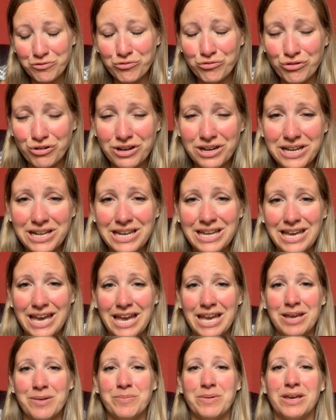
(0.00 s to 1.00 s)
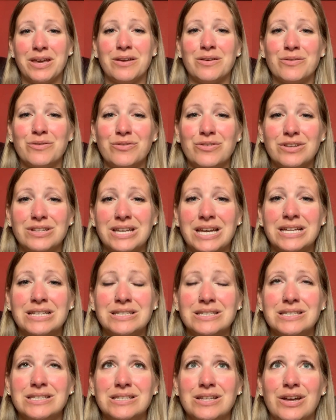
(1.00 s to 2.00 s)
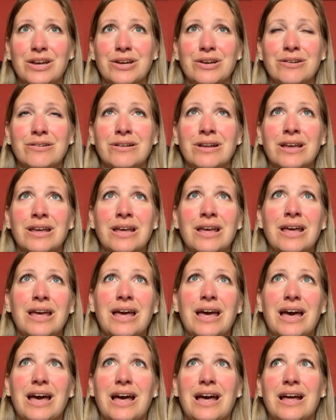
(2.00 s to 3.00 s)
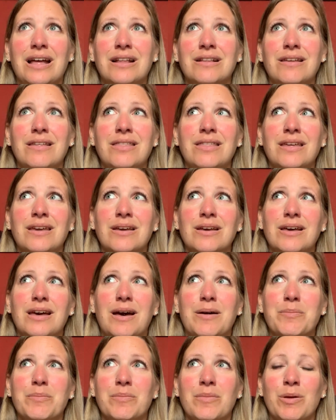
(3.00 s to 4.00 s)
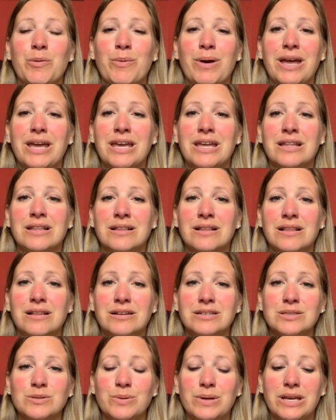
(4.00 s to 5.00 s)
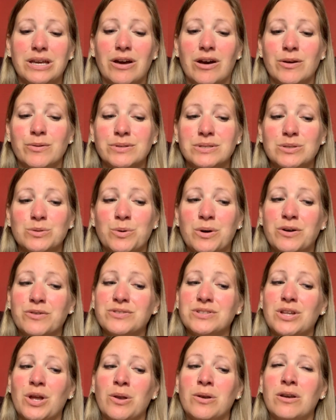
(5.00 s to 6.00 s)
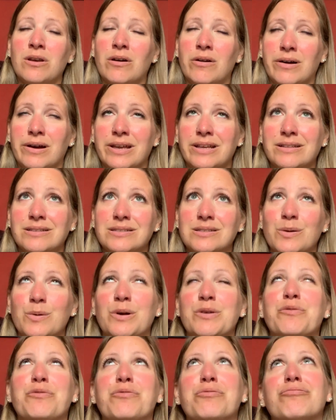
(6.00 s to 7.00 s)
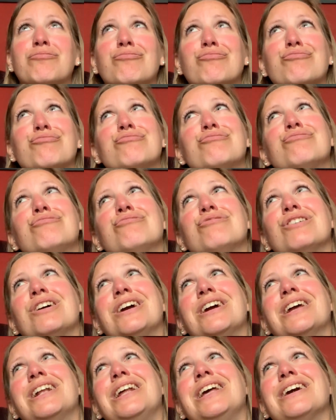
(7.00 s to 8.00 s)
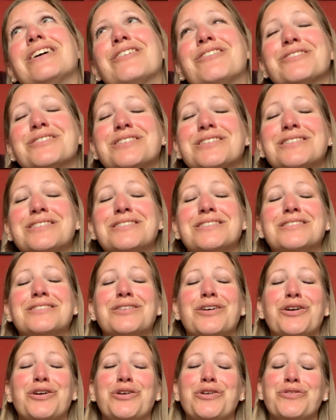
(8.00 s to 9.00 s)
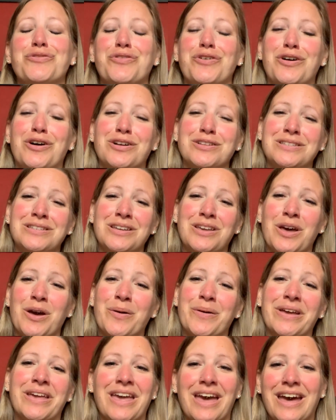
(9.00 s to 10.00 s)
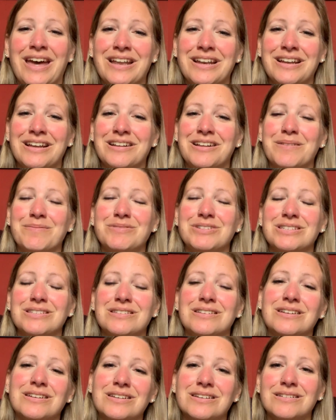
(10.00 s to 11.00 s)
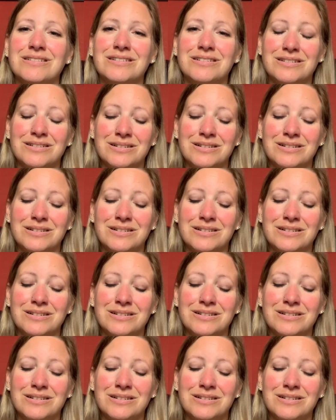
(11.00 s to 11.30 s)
really aiming for 10 stone, And I think at my weigh-in last week I was 12 stone 9, so I've really got so far to go again, and I'm just like, oh.